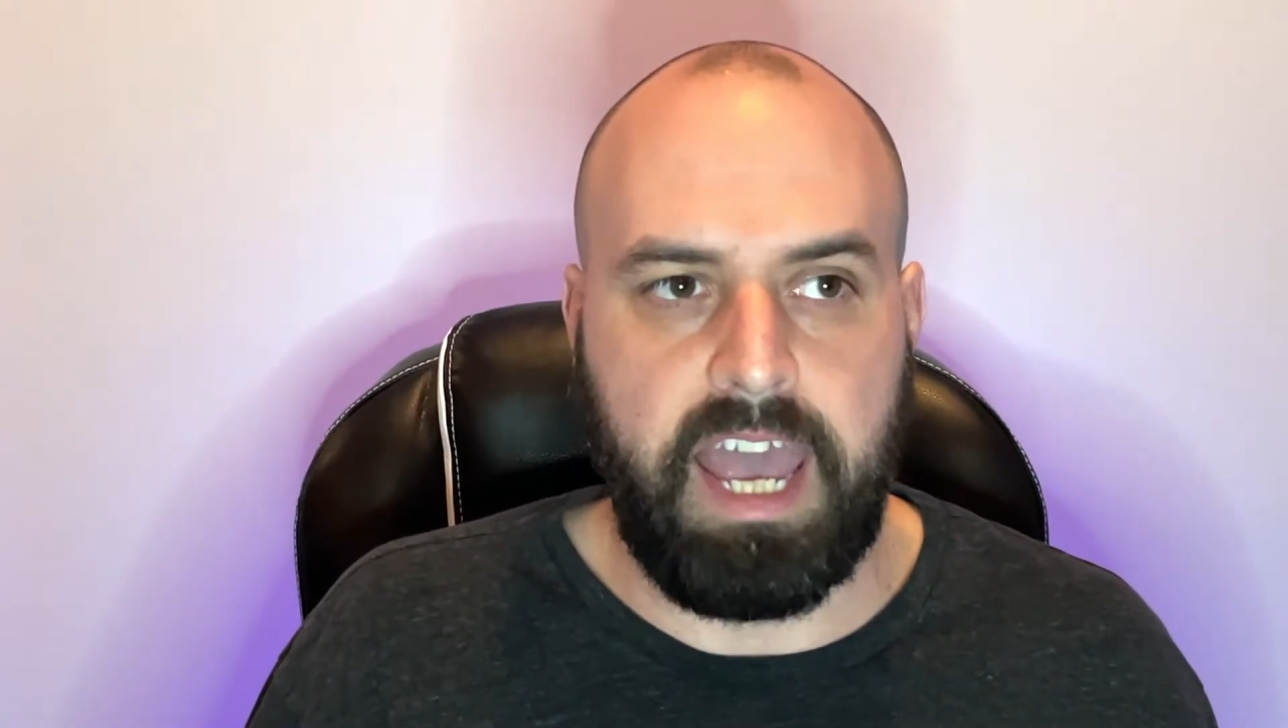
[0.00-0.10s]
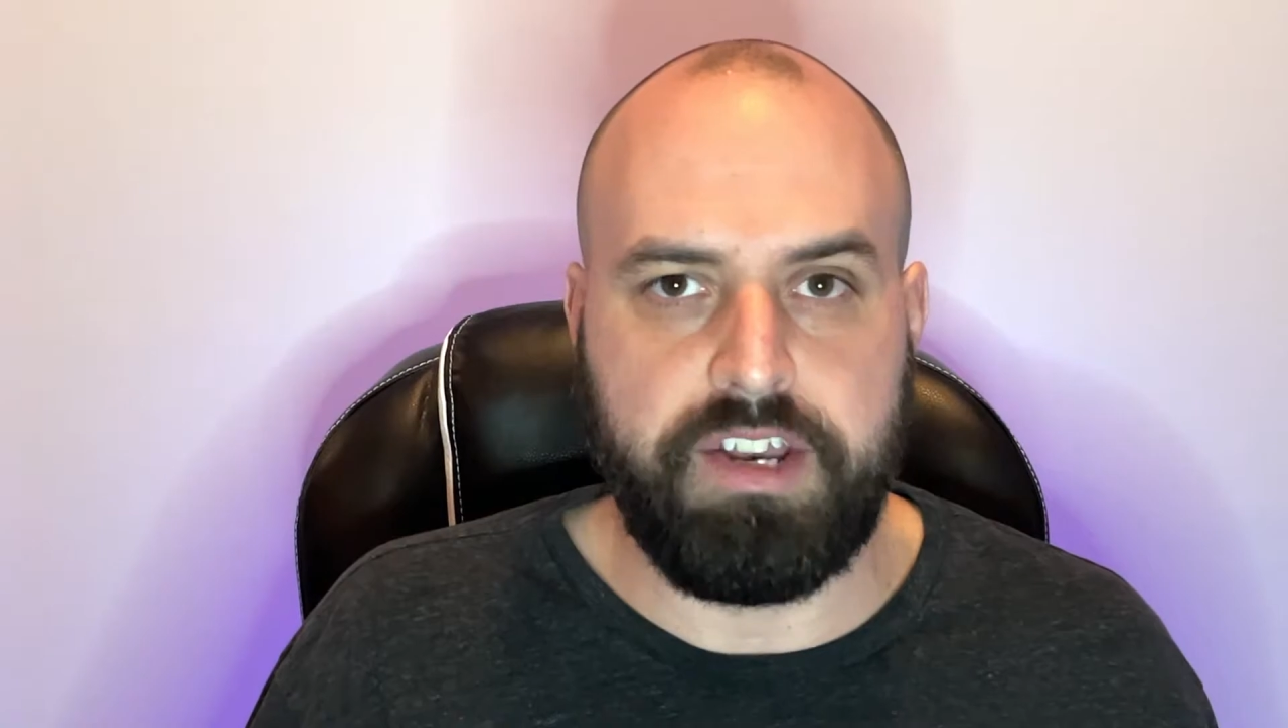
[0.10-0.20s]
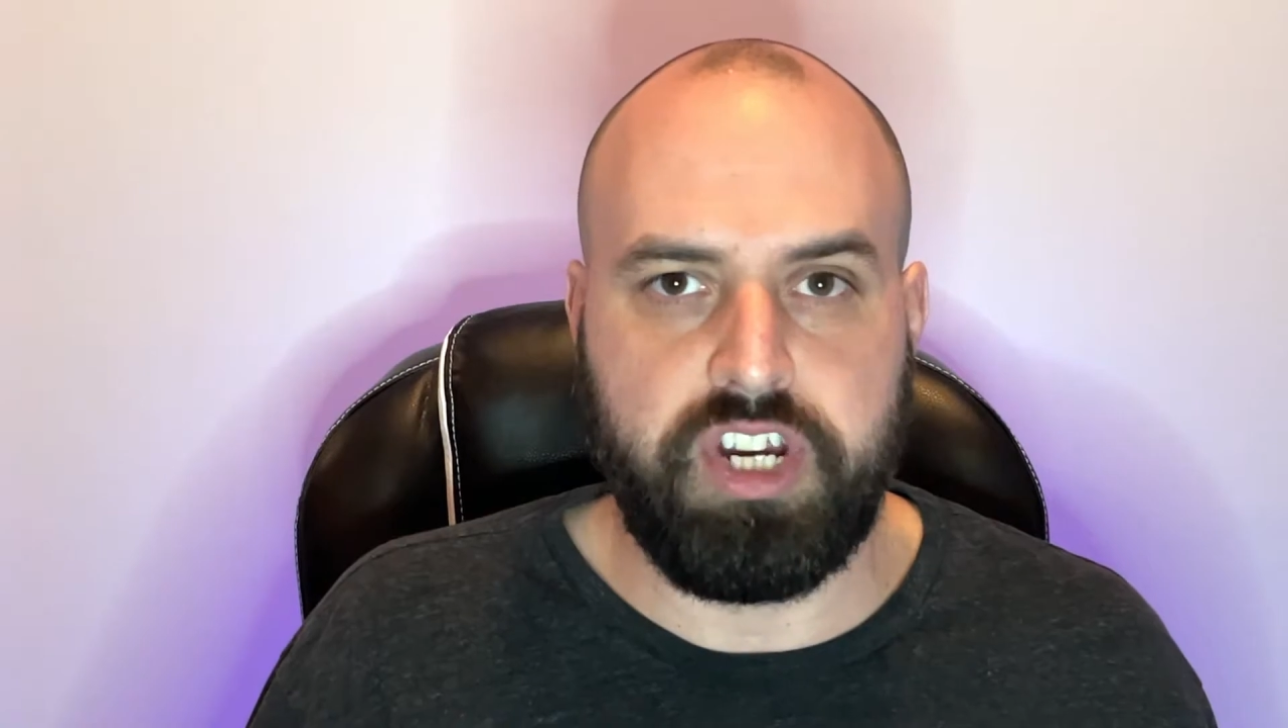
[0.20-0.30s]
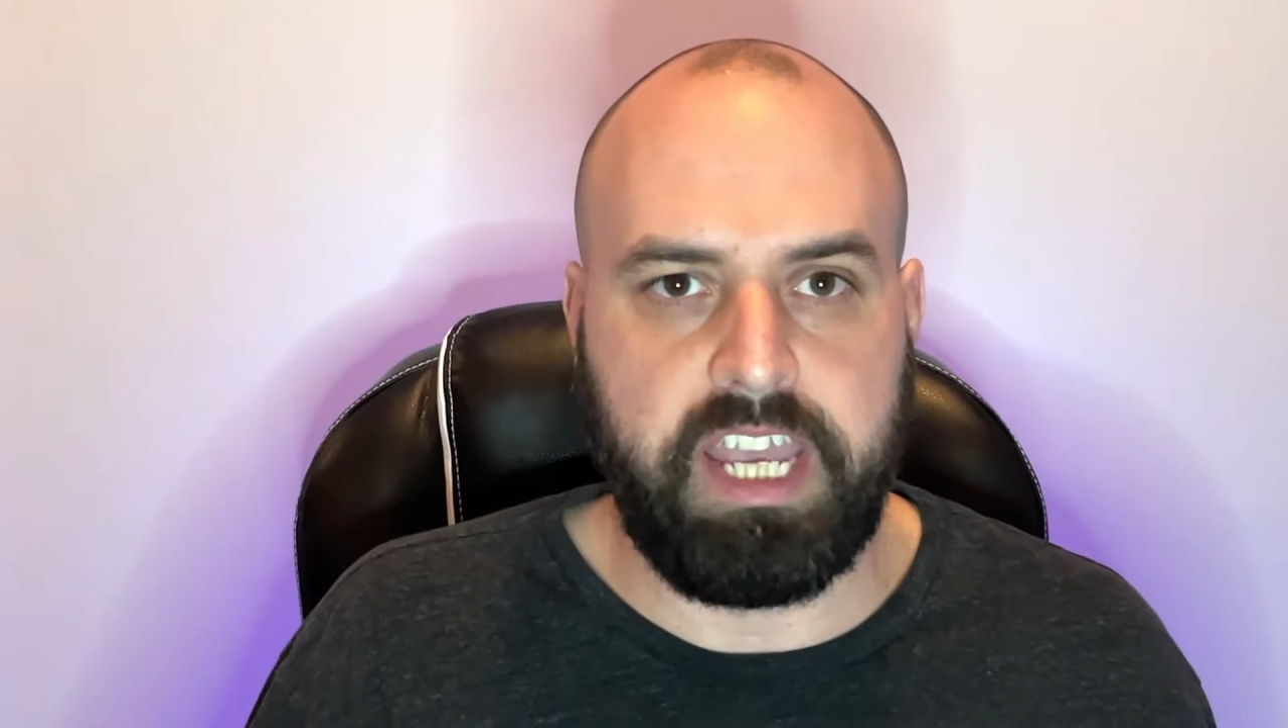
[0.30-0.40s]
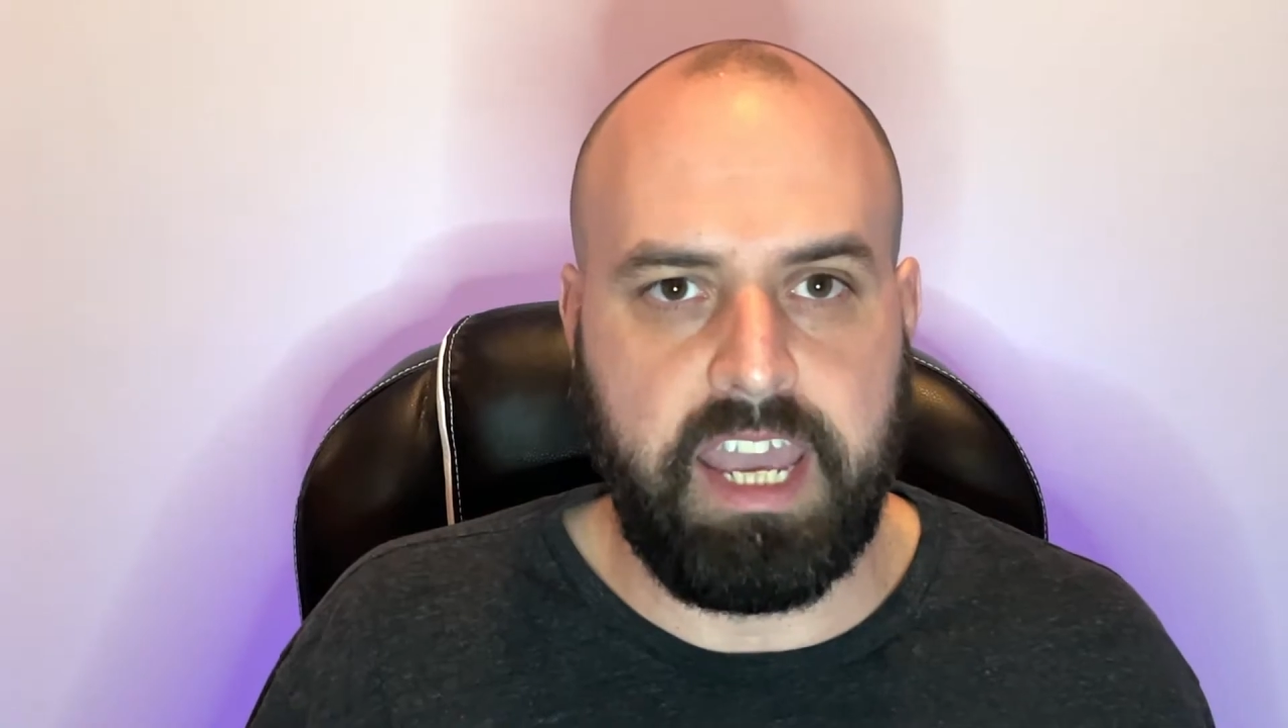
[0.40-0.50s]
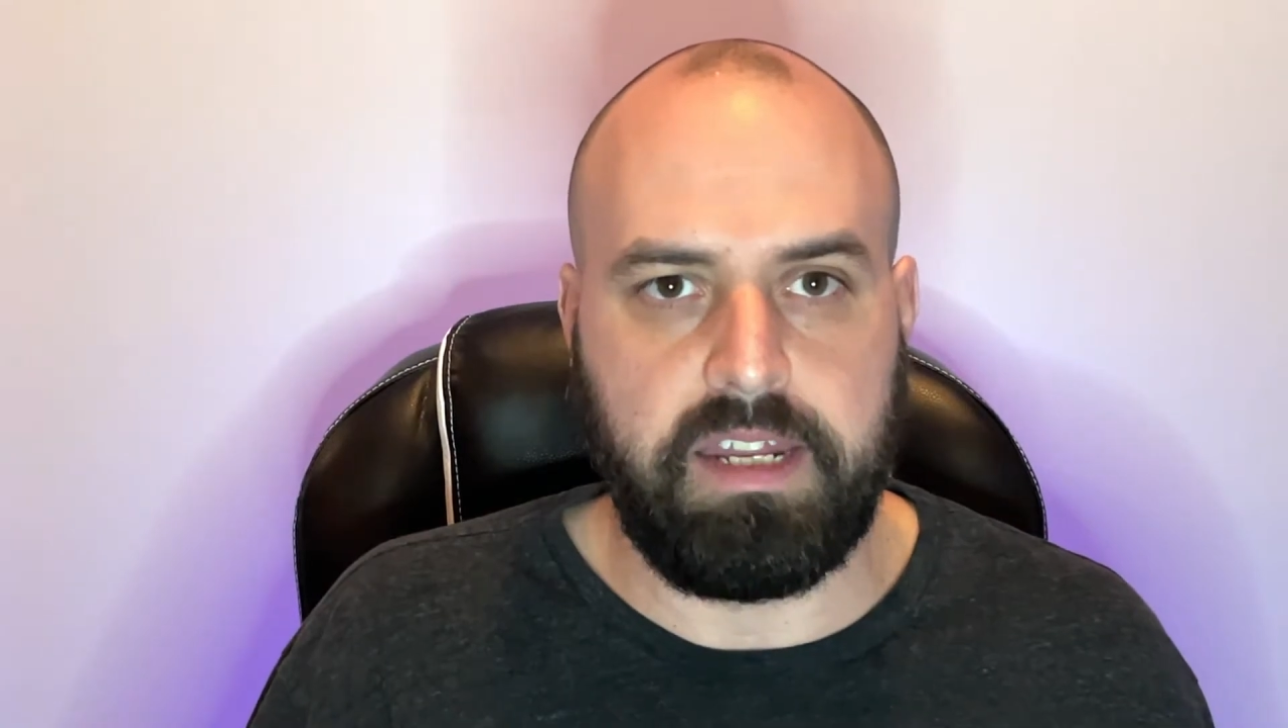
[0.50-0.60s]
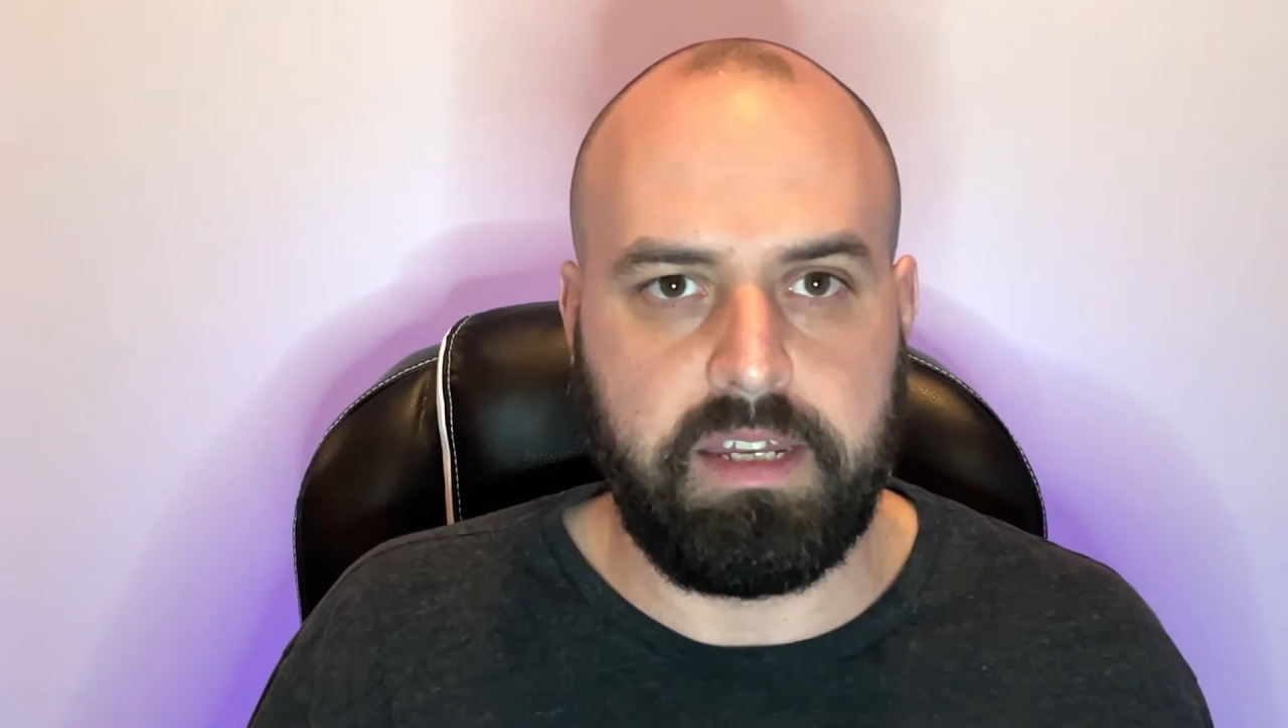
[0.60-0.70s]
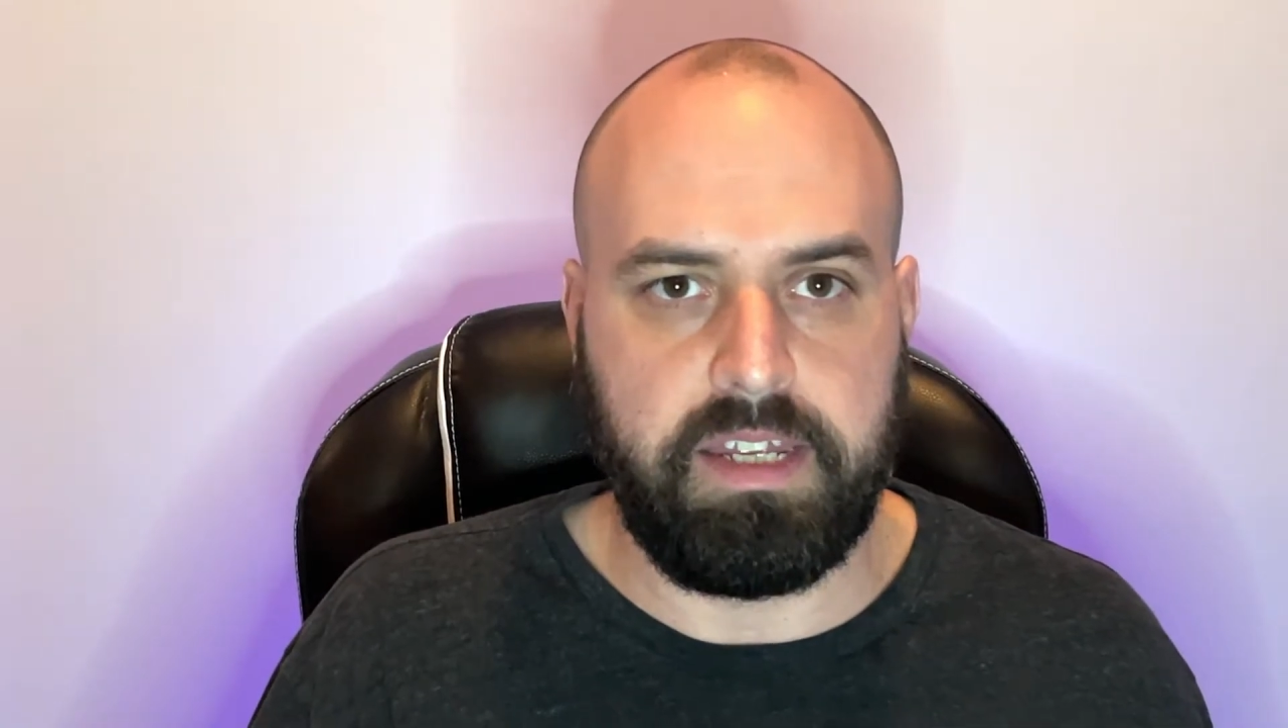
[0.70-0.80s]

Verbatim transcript: educated